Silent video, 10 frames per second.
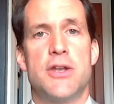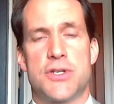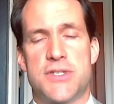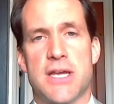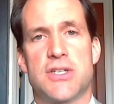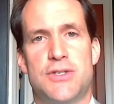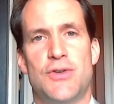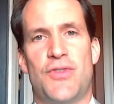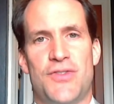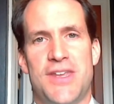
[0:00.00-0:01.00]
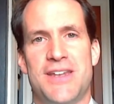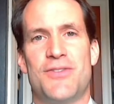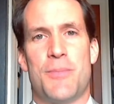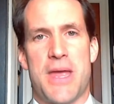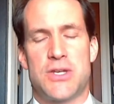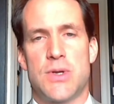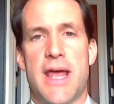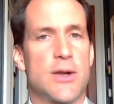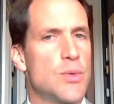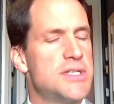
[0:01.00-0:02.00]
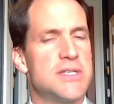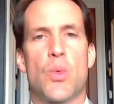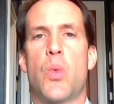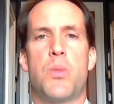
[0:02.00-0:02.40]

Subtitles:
Under Section 215 of the Patriot Act, which is